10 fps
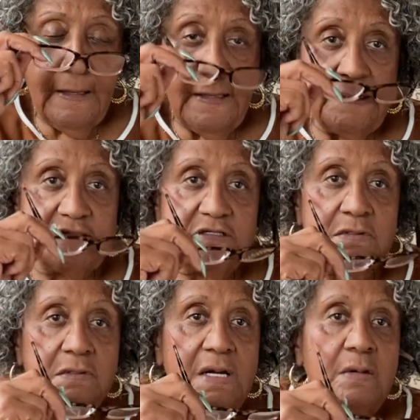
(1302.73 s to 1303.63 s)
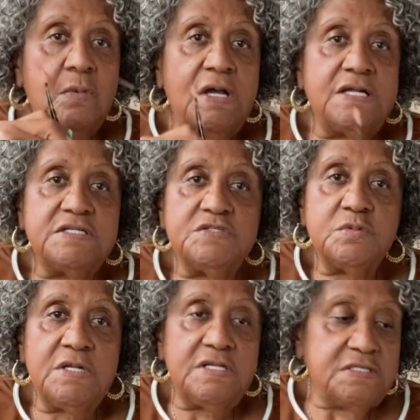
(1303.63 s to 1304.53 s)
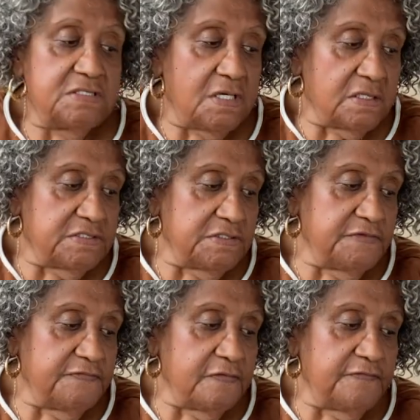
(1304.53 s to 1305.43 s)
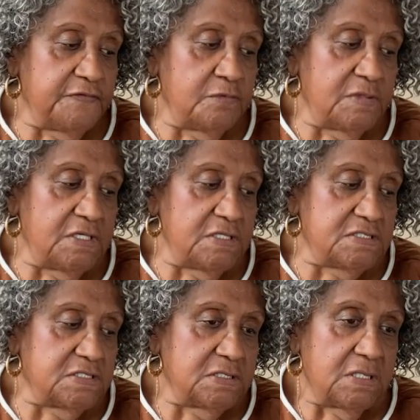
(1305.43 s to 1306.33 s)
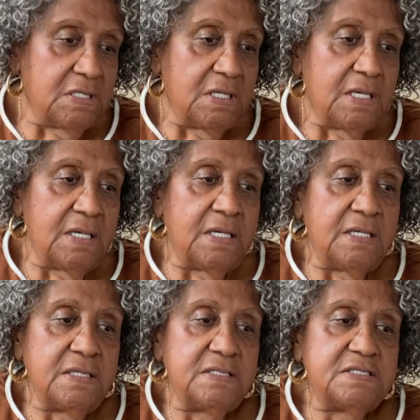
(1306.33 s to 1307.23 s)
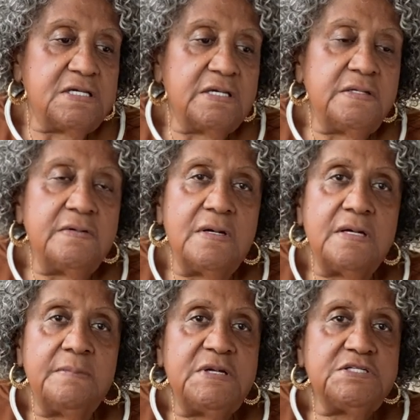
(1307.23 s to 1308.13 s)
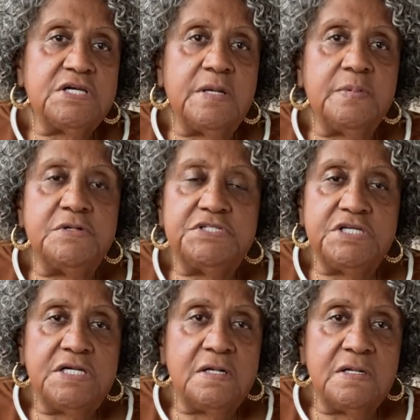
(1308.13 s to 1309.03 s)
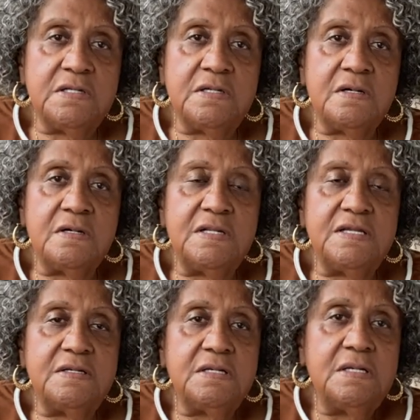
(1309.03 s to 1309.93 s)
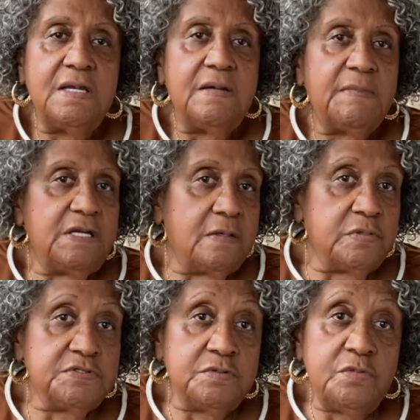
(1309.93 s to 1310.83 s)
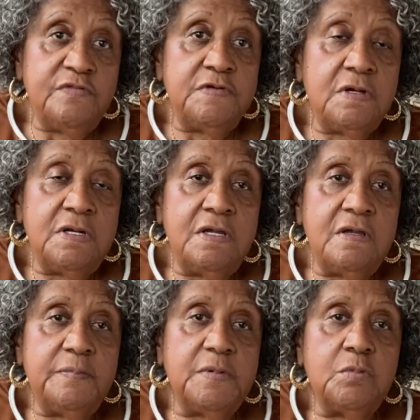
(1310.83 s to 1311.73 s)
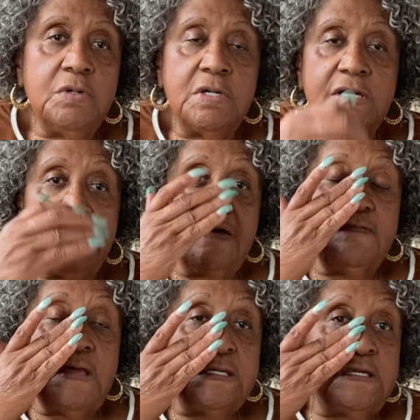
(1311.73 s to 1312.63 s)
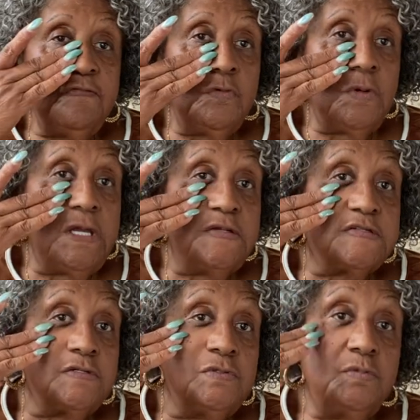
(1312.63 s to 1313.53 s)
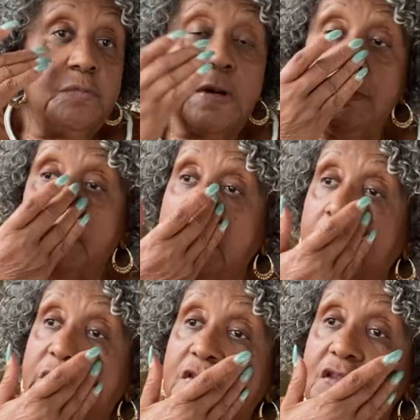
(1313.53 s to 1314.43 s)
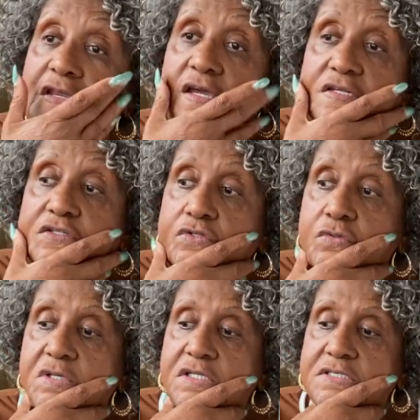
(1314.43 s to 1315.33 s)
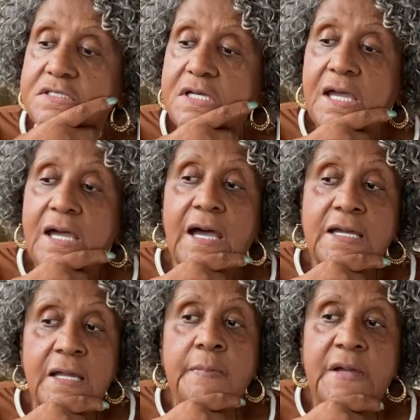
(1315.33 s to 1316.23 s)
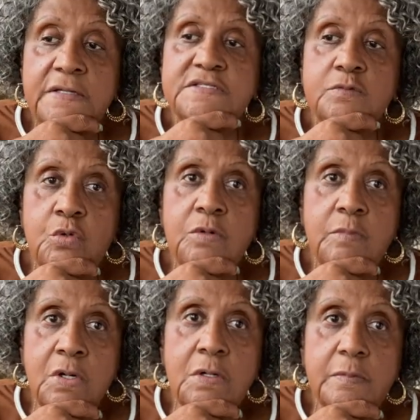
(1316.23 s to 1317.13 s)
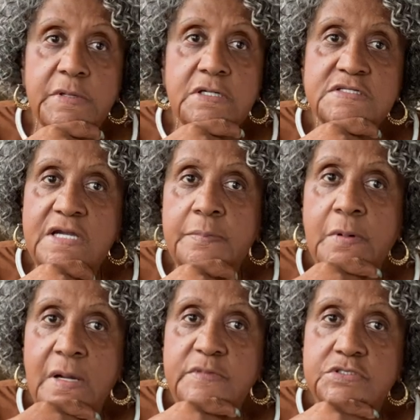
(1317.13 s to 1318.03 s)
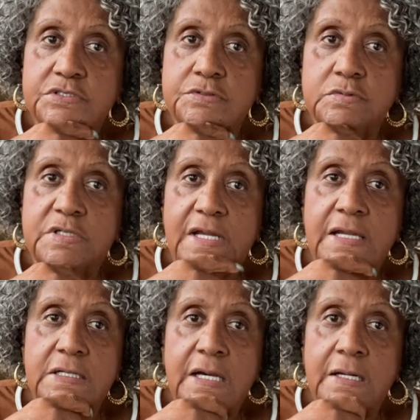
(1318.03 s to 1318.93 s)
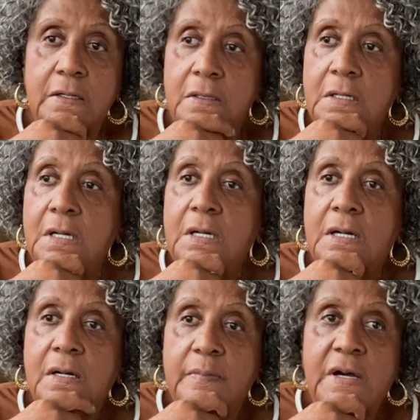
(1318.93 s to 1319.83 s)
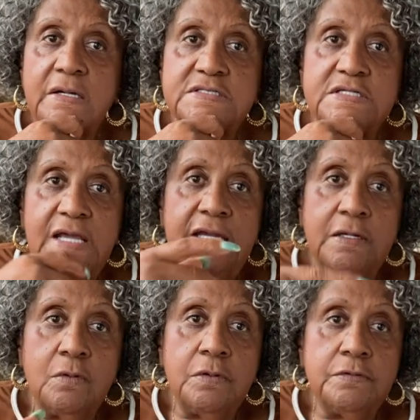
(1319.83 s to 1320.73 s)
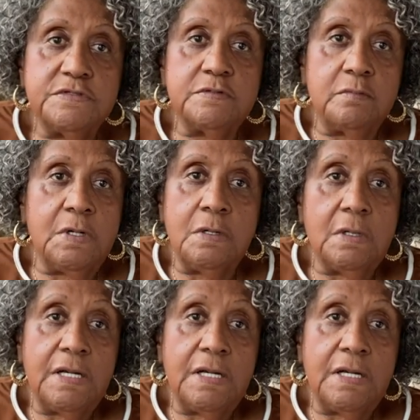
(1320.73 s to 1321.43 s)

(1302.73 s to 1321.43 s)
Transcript: And so I just wanted to talk to you for a few minutes and tell you how much I appreciate all of y'all. And my numbers are moving on up. We're going to have that giveaway soon, probably within the next 2 weeks. I got to buy some more myrrh, because I promised you when I got a box and I had ordered some myrrh.